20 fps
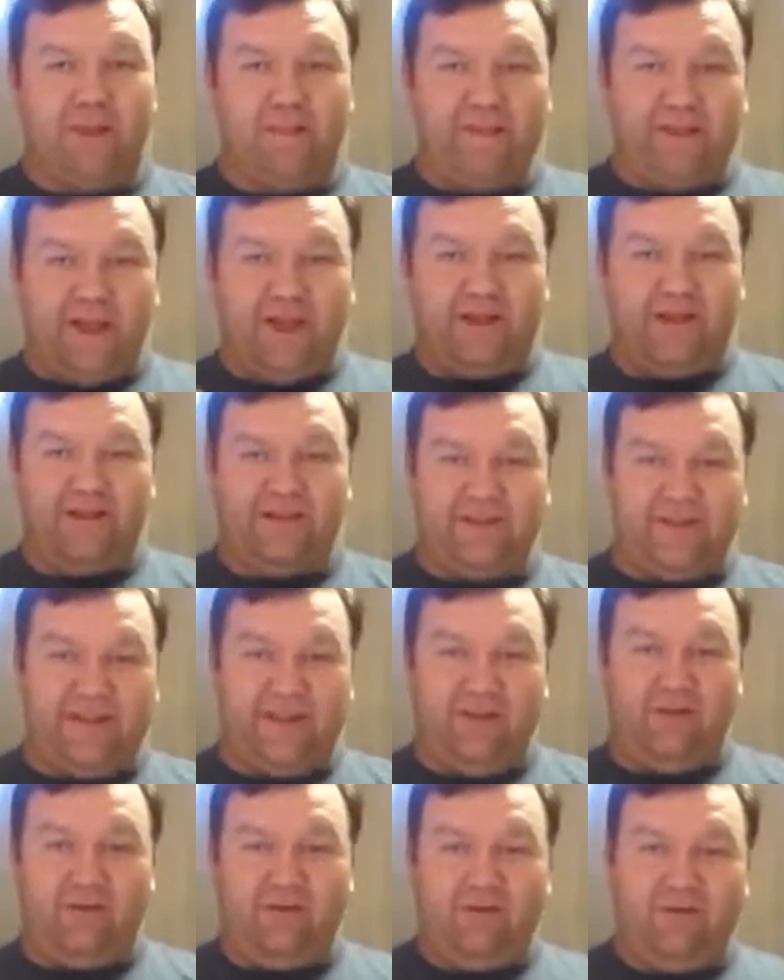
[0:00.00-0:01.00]
Maybe y'all
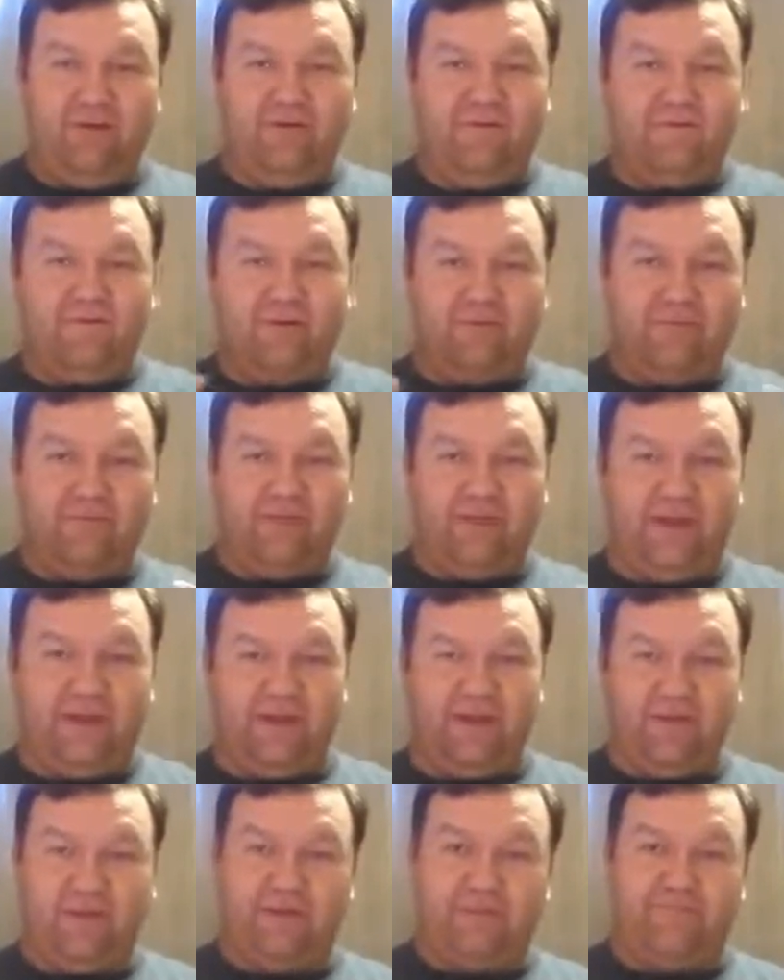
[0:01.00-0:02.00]
can tell
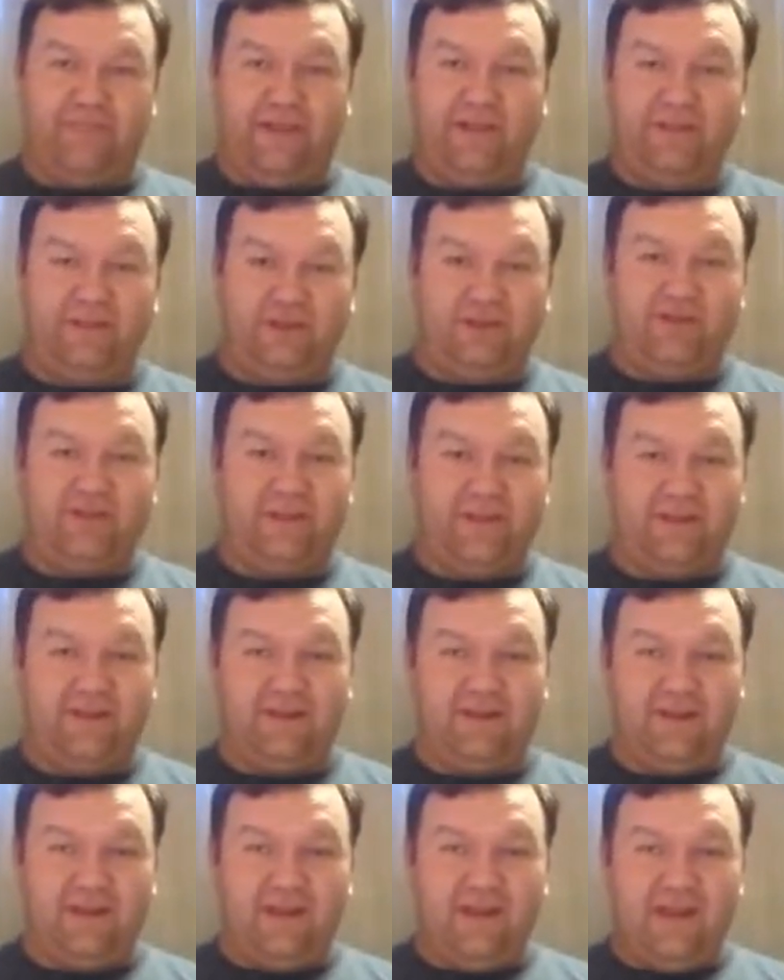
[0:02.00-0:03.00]
from the look of my
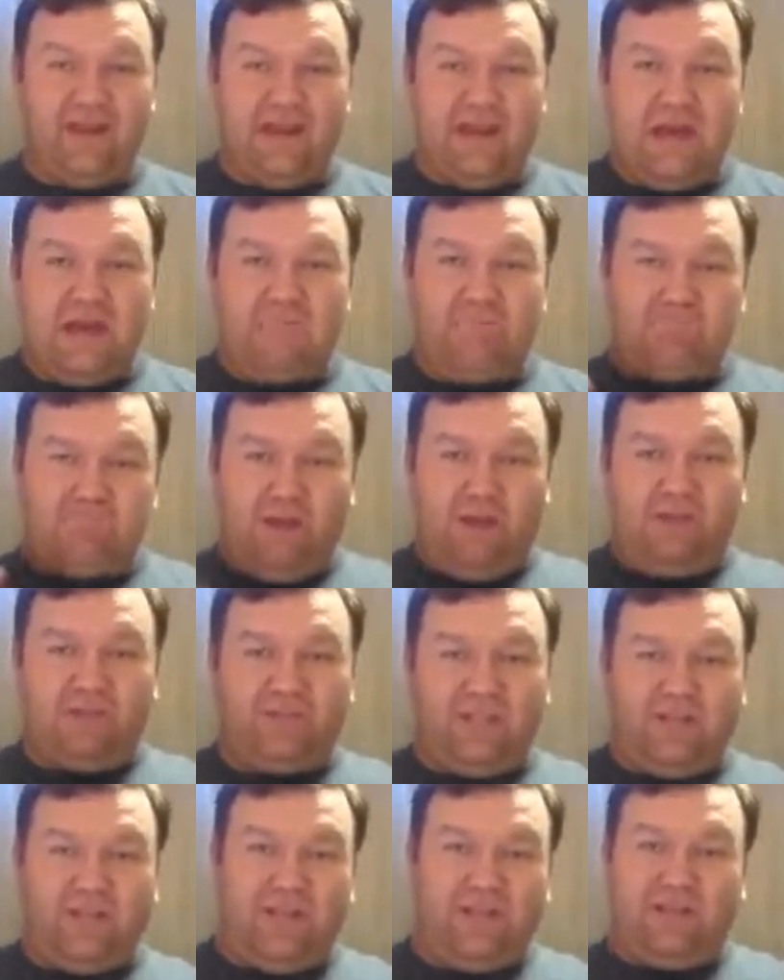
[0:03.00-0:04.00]
shirt that
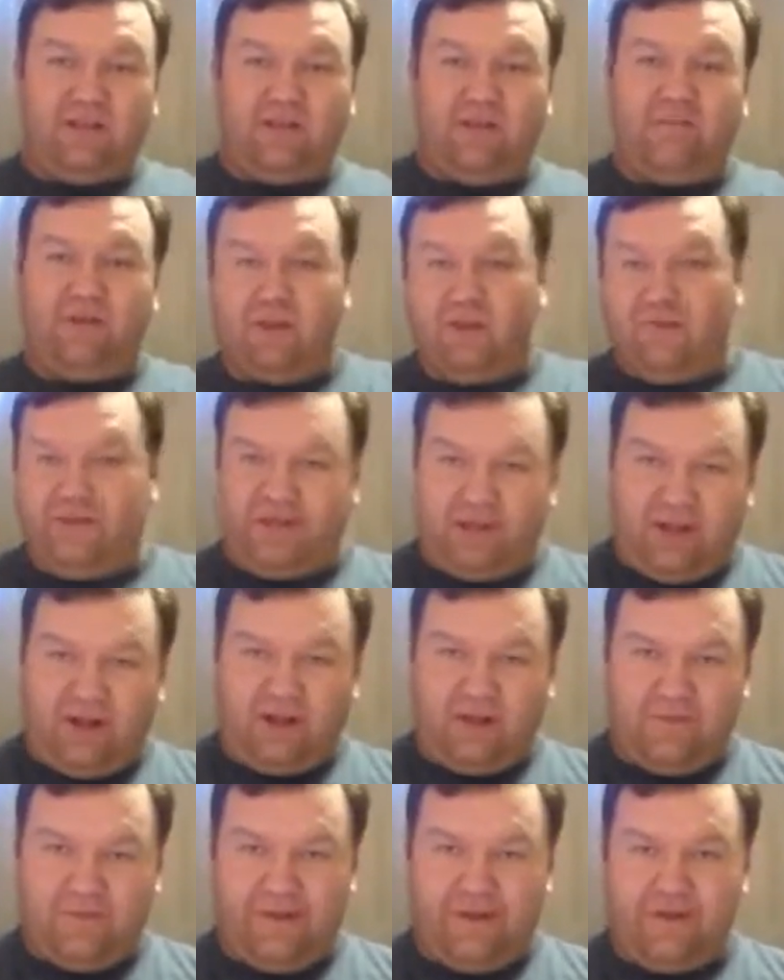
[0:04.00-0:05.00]
most of the things I'm going
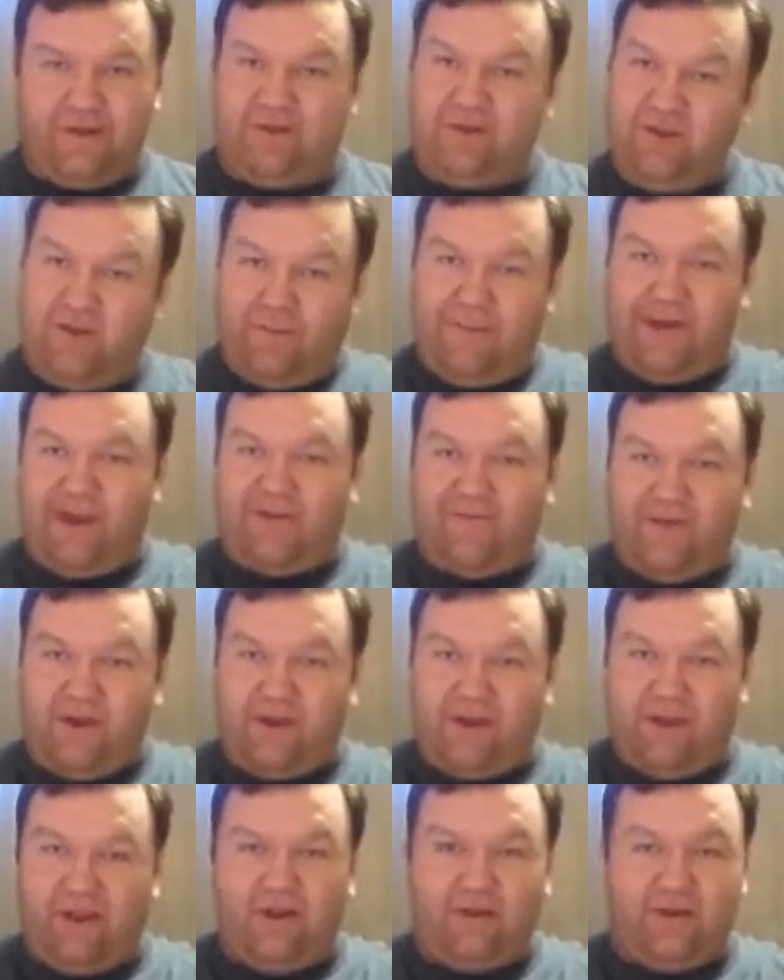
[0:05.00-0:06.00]
to be talking about, y'all
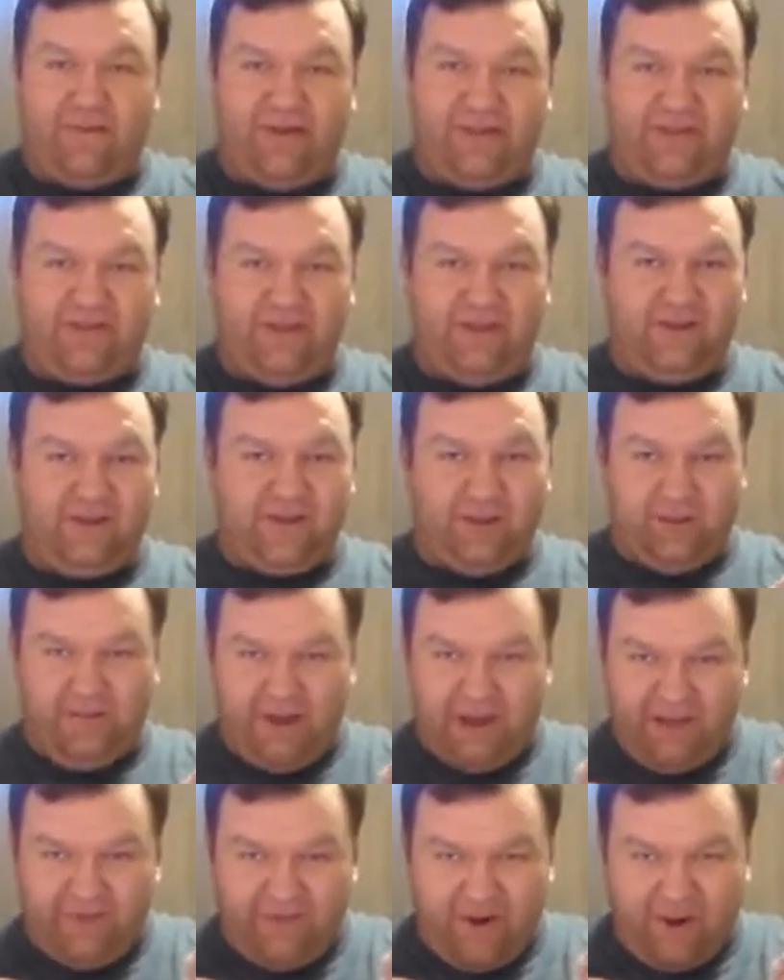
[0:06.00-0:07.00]
might have already heard about
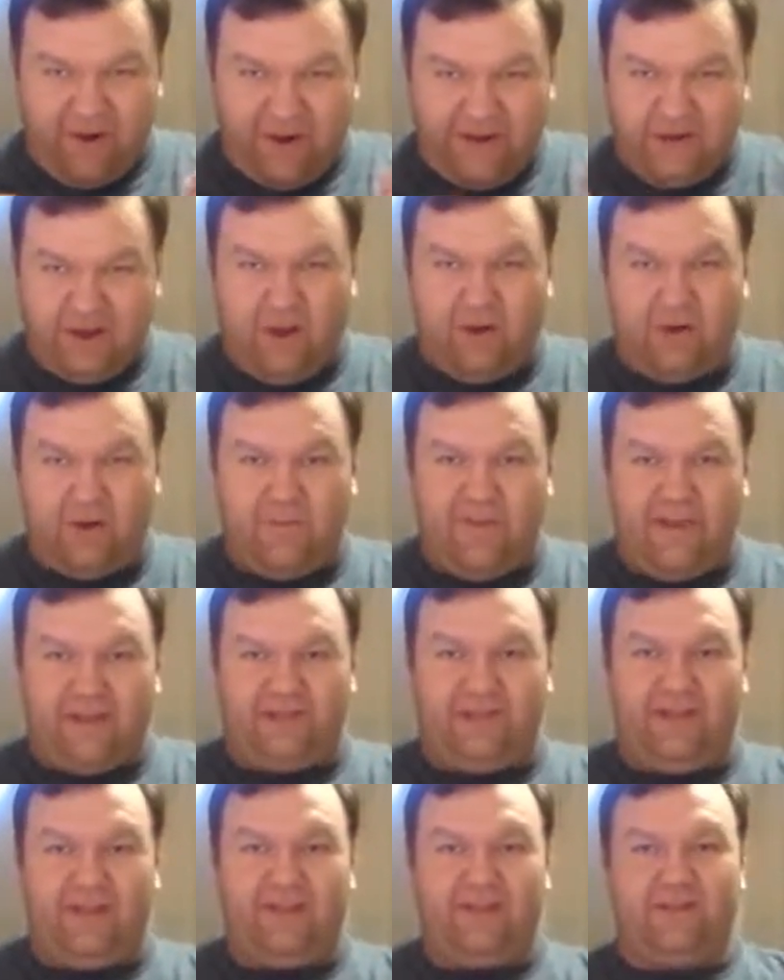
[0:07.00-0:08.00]
this, y'all might have already
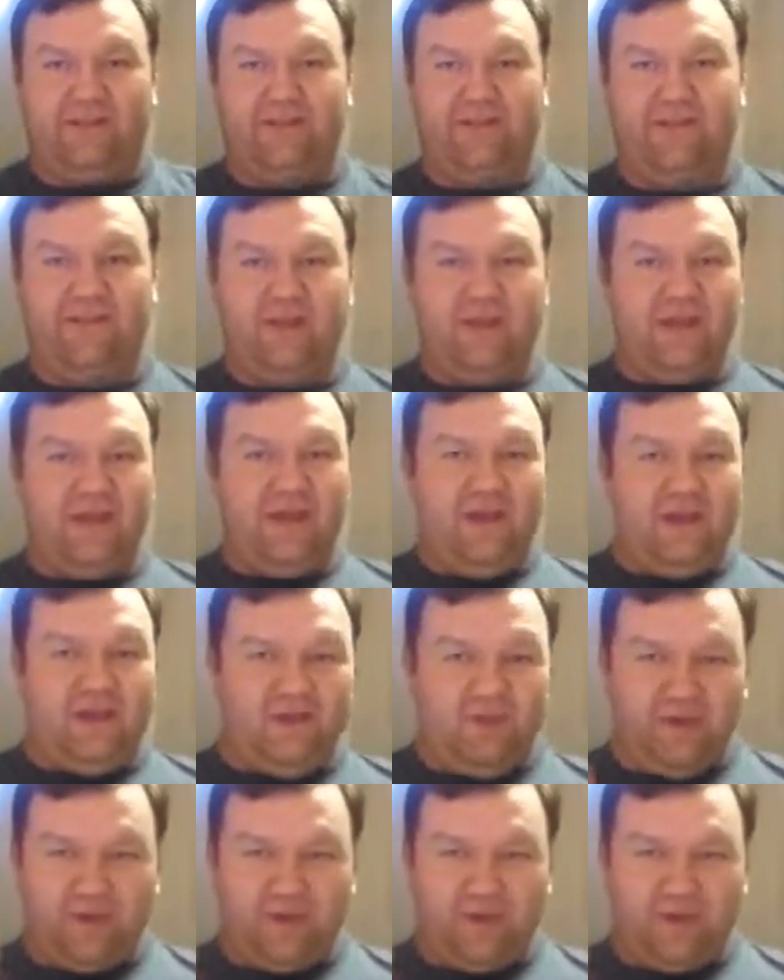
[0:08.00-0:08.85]
known about this.